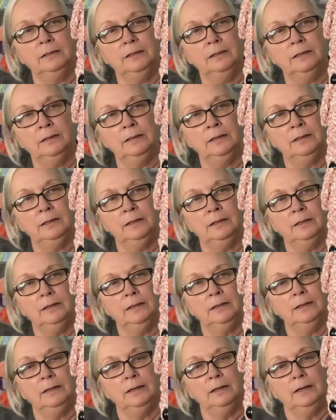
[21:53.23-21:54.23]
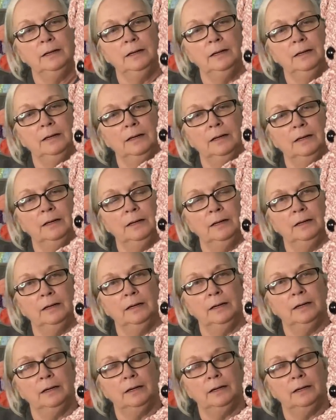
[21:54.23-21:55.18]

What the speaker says: Nothing is said.